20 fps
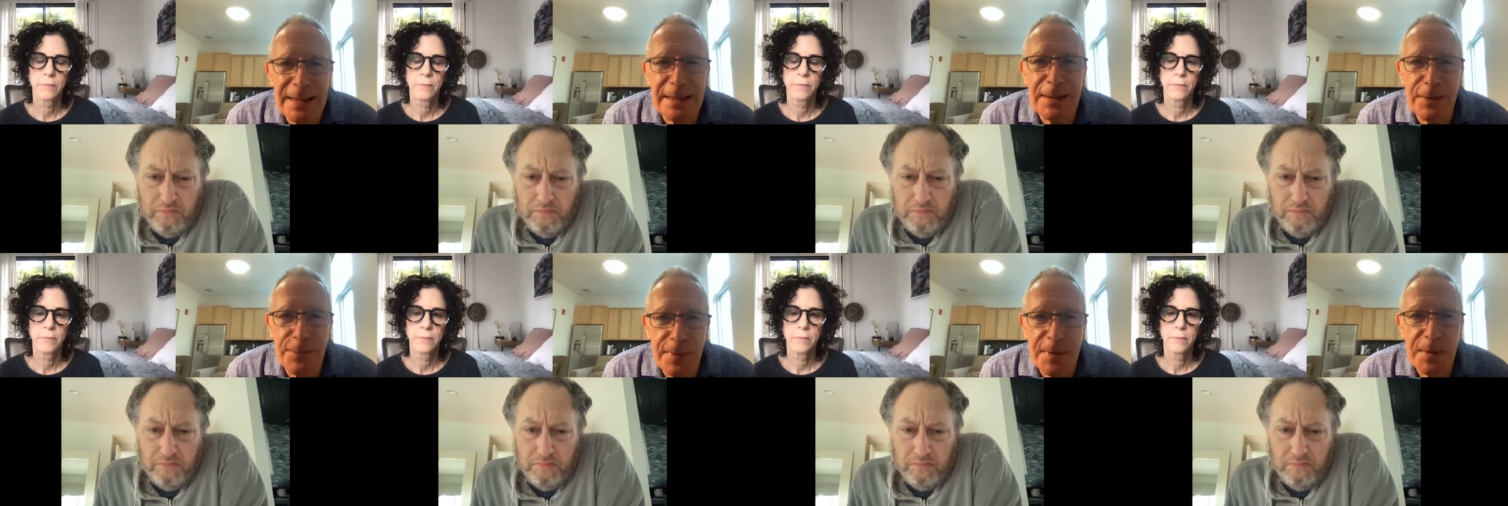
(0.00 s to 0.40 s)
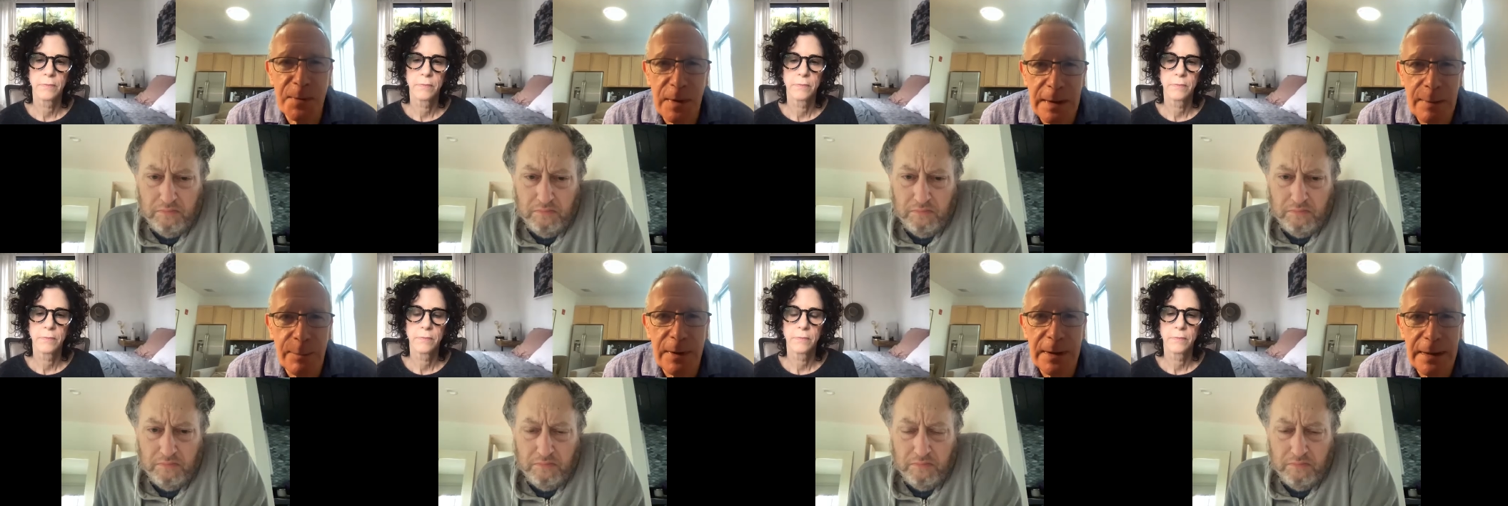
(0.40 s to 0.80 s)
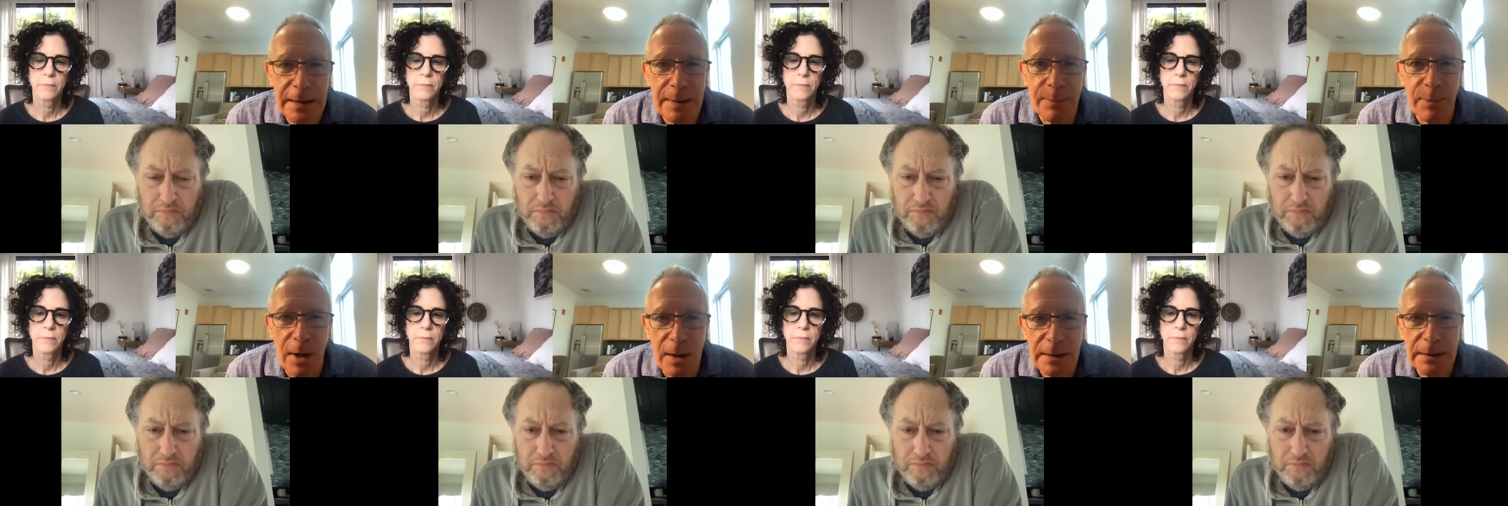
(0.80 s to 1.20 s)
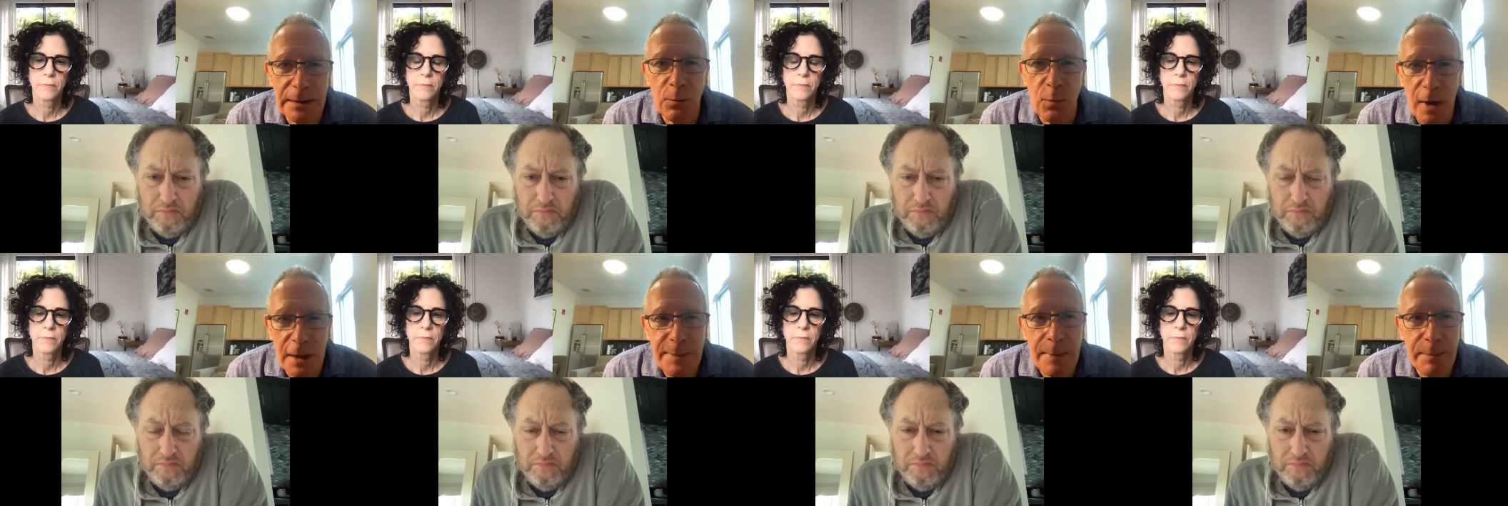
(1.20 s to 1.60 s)
Speaker 1: difference between a political party that
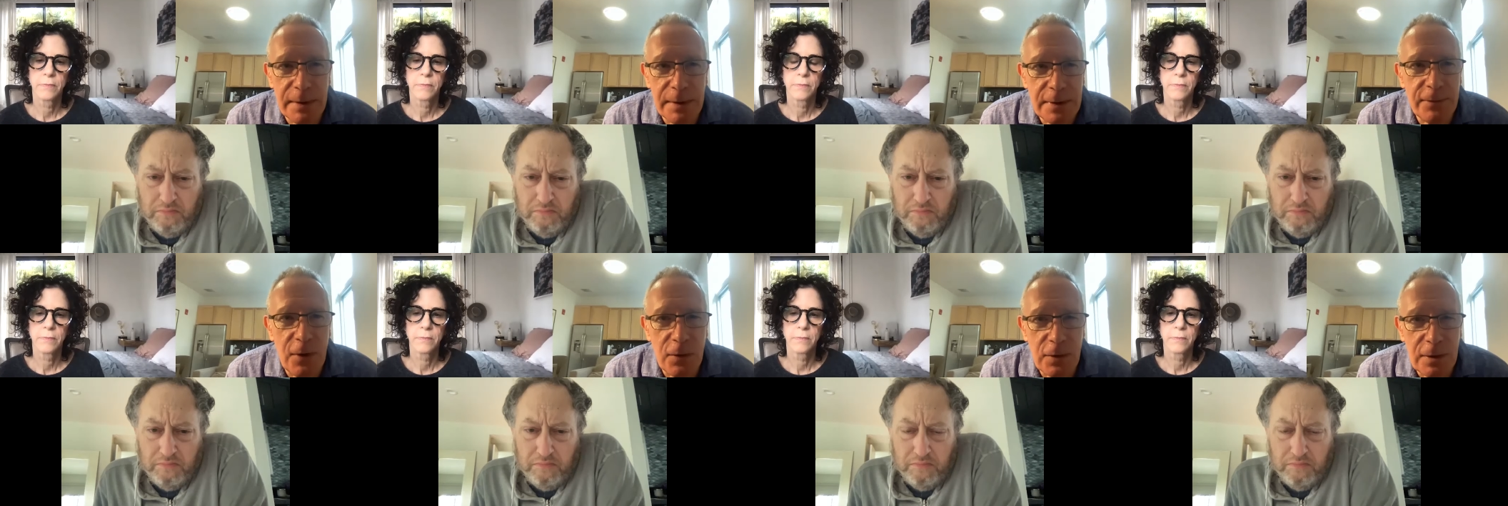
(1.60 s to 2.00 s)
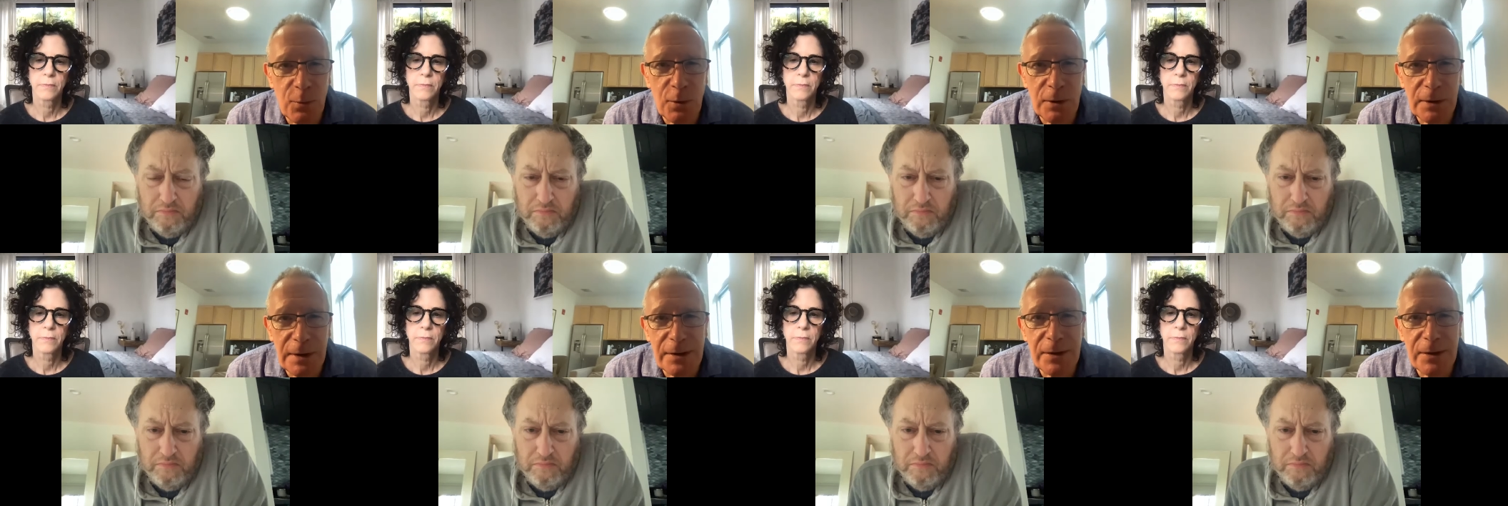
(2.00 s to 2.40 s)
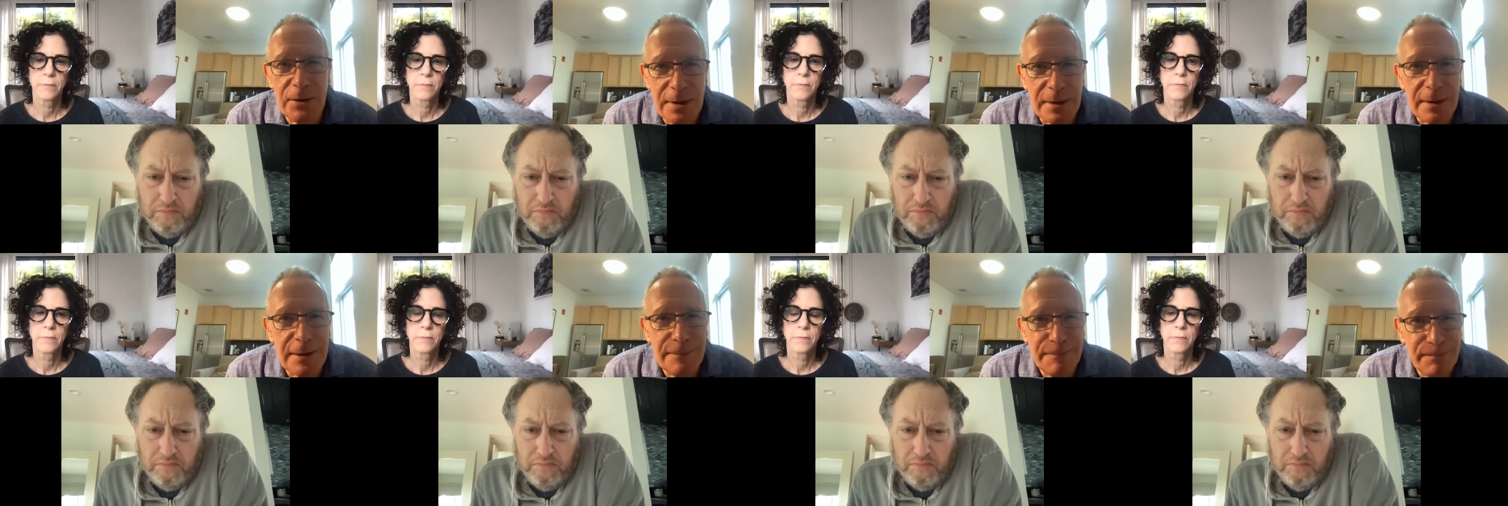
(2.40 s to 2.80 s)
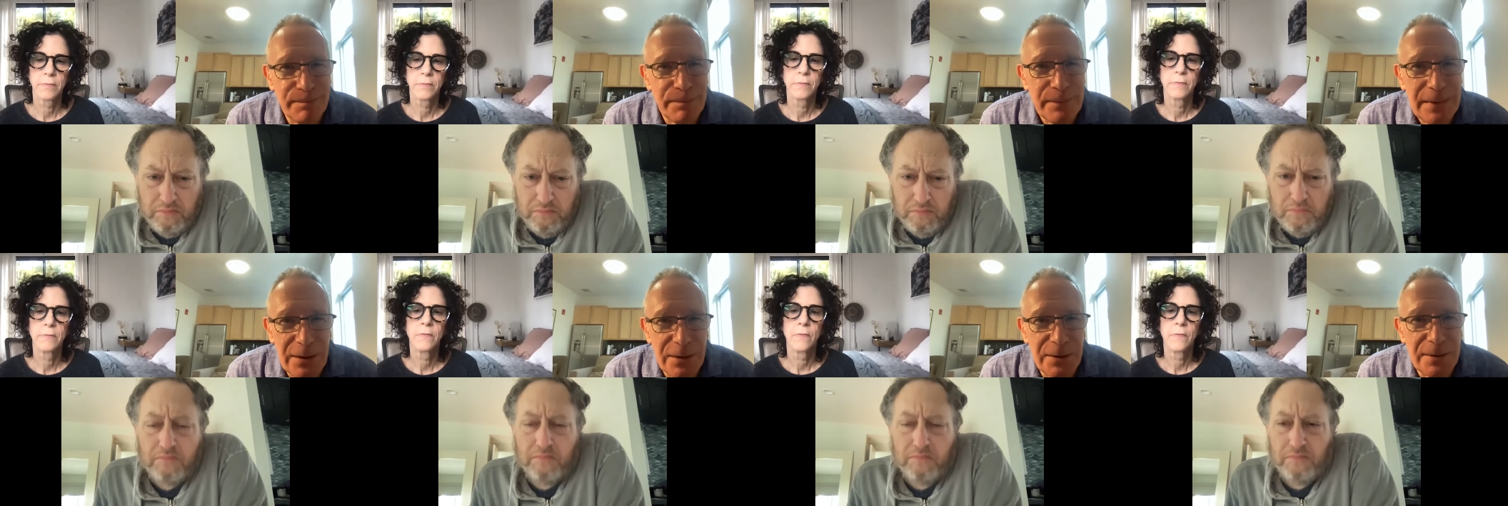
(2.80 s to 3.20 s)
wants people to vote and one that doesn't
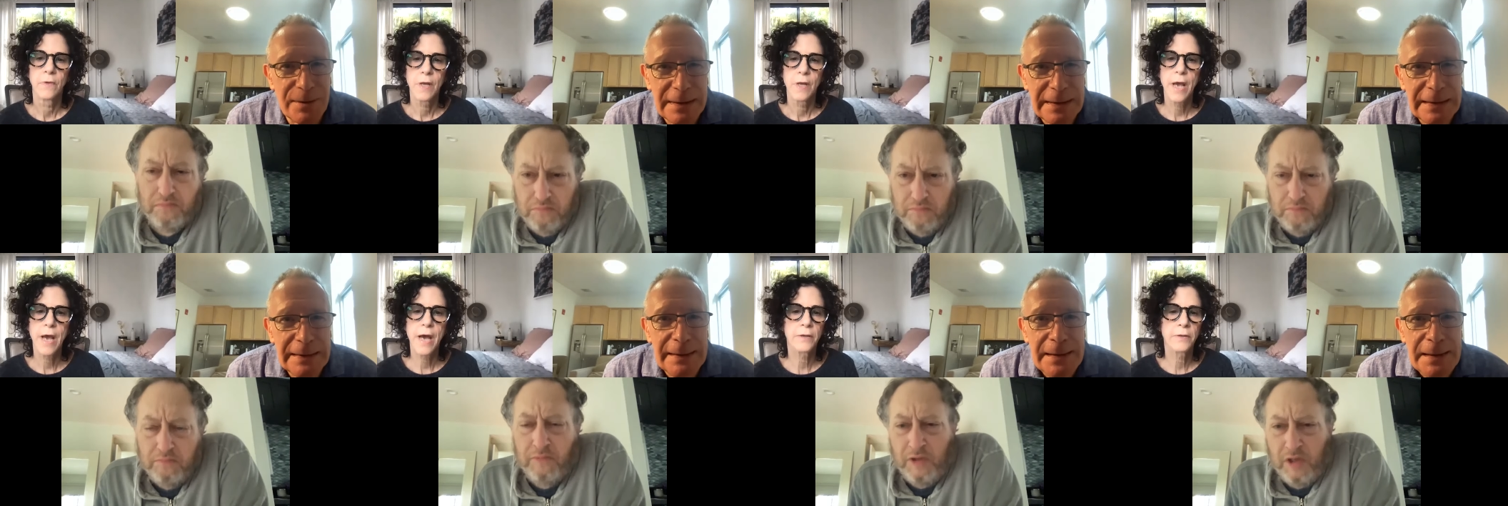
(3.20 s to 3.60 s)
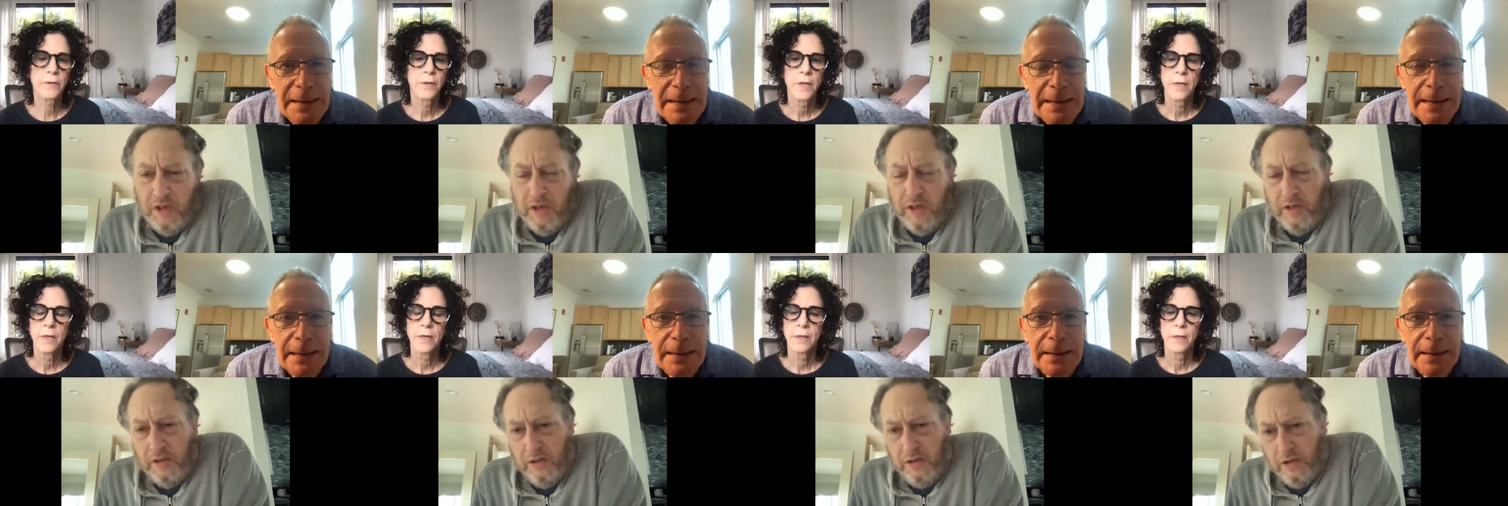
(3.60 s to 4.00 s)
you know. Yeah.